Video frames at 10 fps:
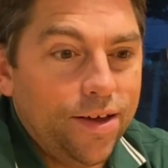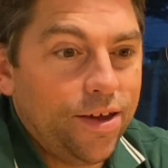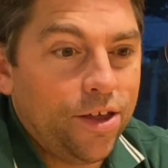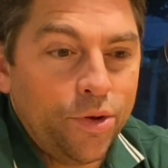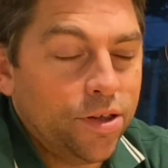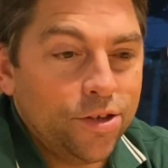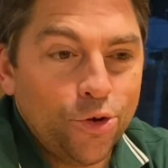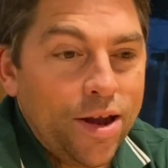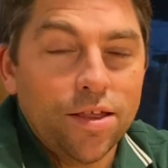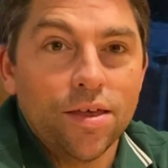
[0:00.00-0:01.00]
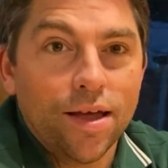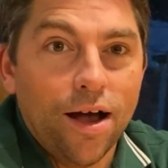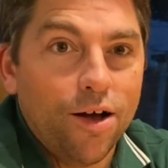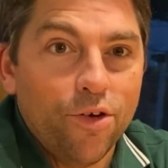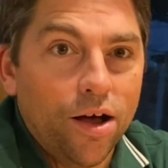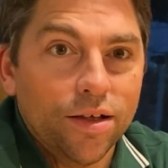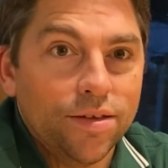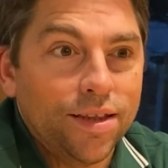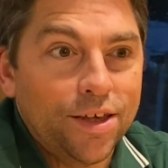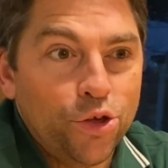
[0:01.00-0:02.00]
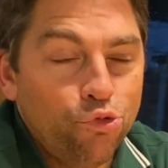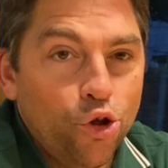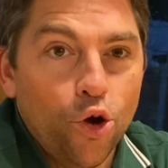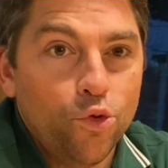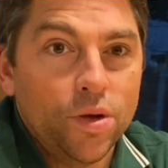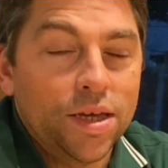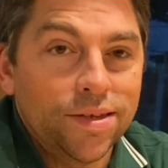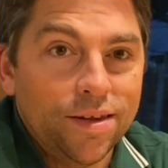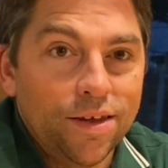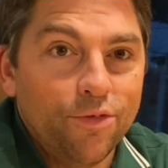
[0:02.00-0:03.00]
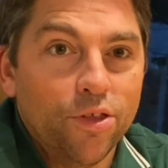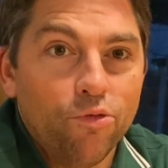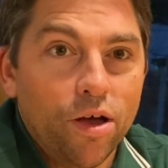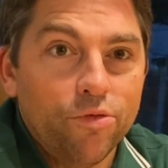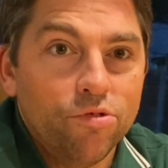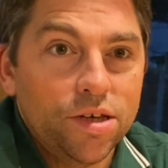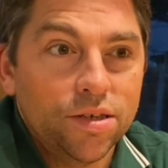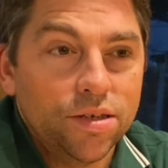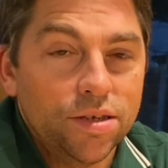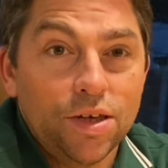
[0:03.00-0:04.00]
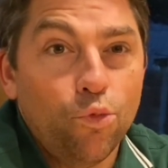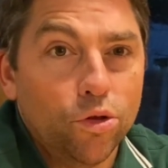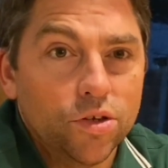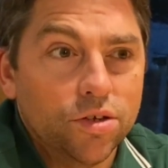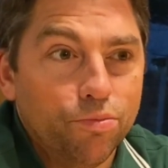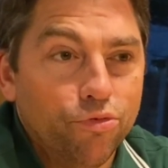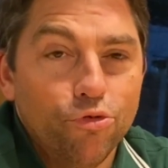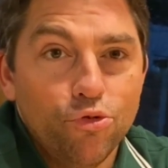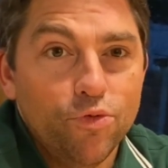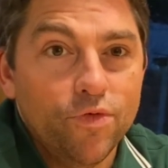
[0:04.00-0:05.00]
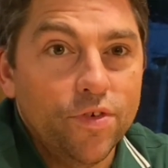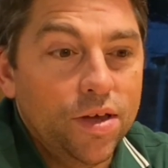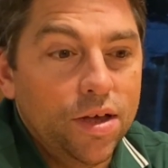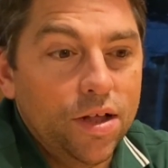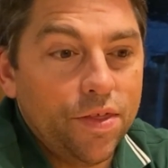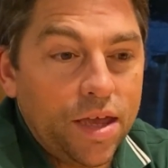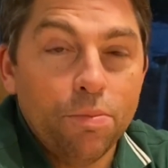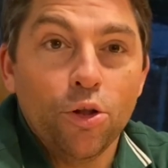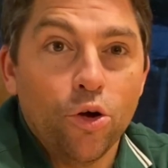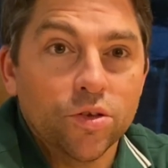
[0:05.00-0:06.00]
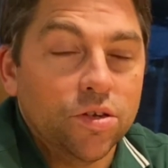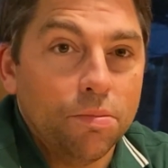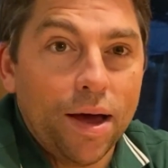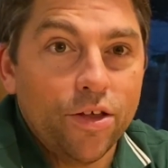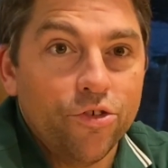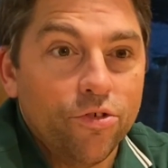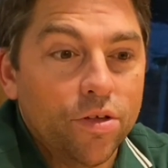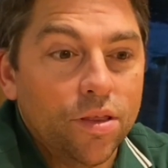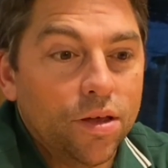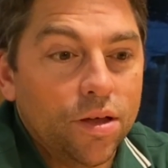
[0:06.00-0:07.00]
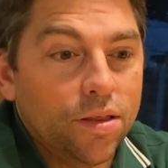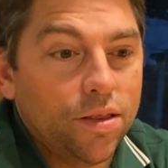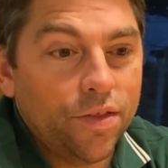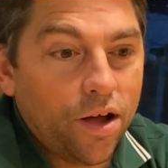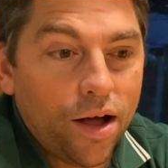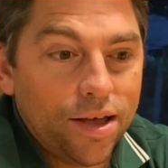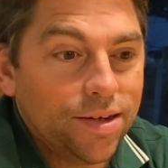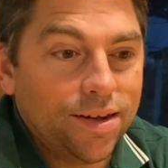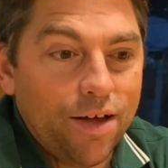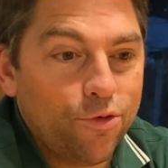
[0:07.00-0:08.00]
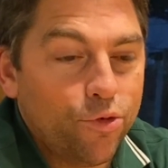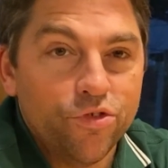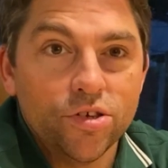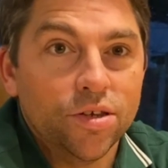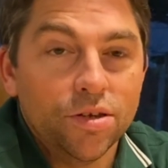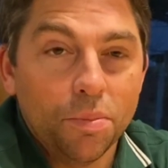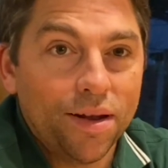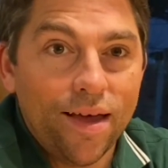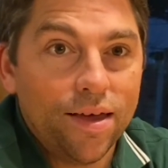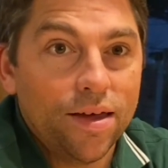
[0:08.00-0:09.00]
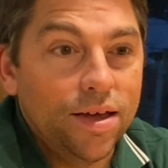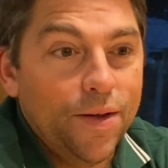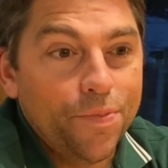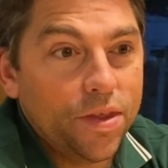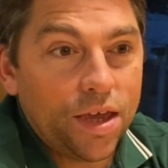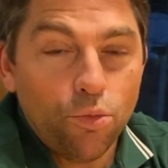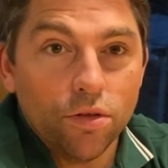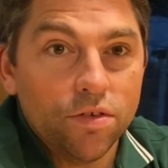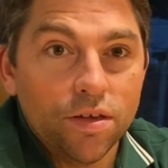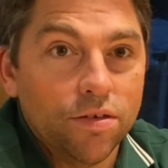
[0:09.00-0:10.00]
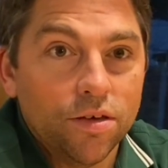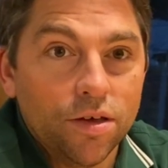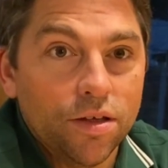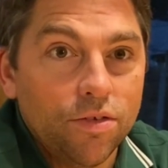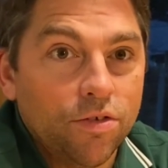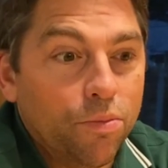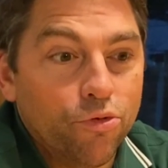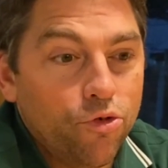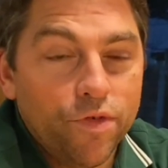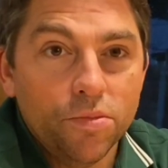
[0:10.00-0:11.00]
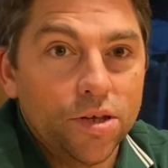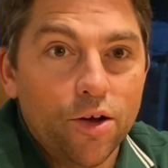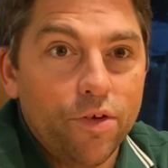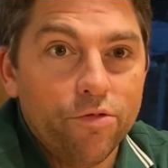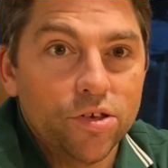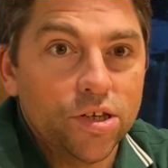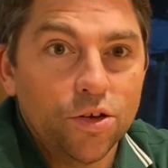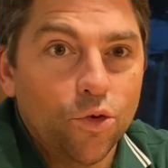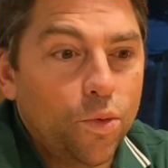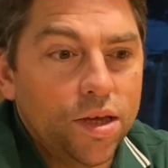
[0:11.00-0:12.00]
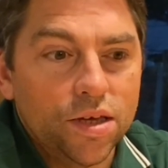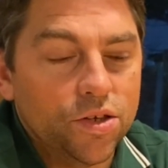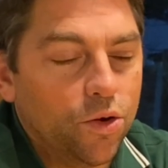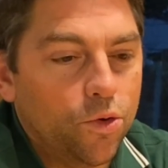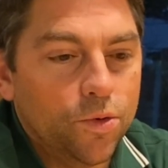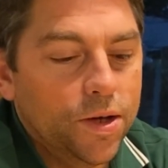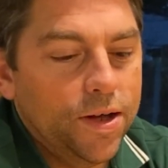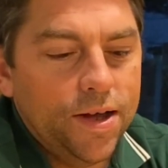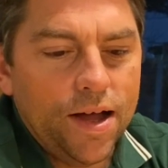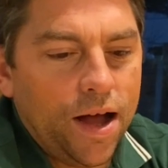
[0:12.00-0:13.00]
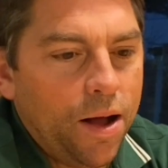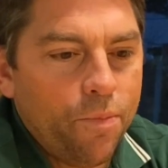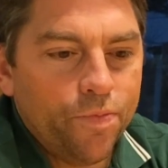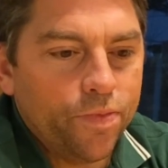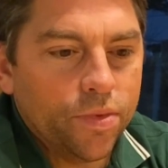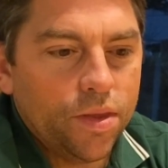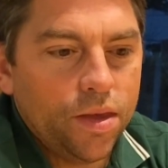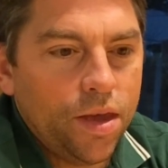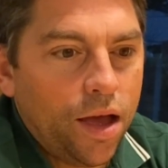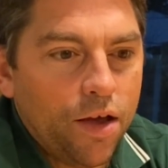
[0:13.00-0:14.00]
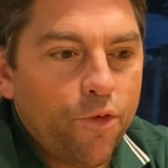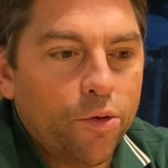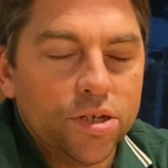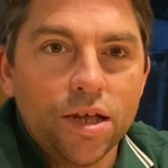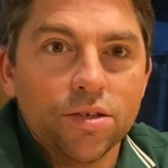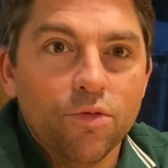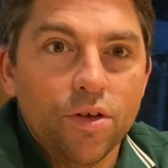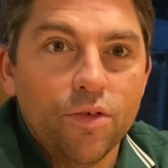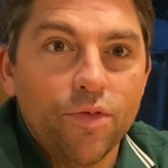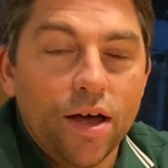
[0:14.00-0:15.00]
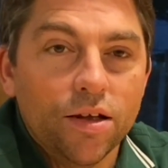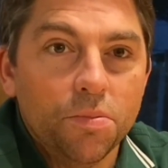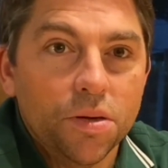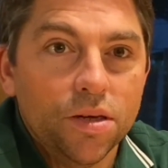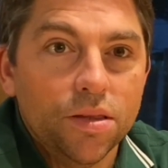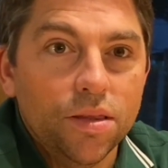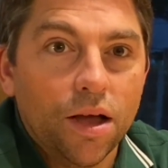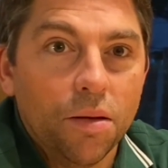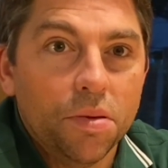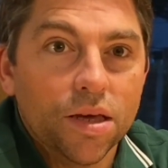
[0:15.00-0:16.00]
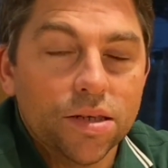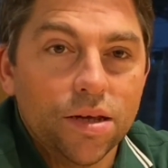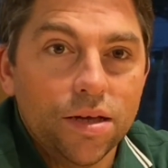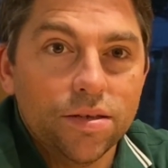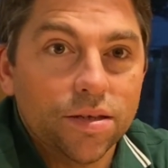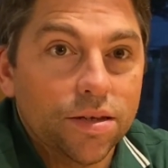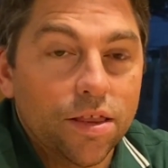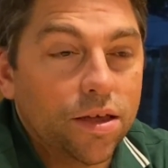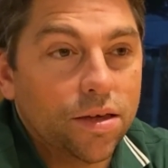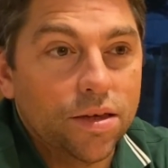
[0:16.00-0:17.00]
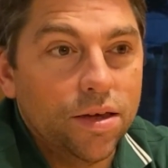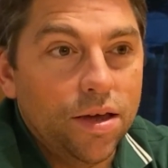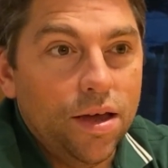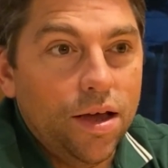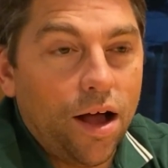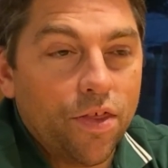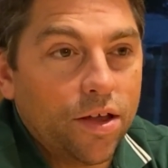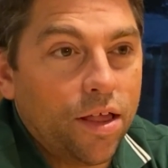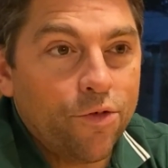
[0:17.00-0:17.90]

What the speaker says: He doesn't do anything half-heartedly. He's in it for the right reasons. He wants to prove that he belongs as a manager at the highest level. Just as a player, he wanted to prove himself every single week. So Yeah, if I was an Aston Villa fan, I'd be excited, because I think they've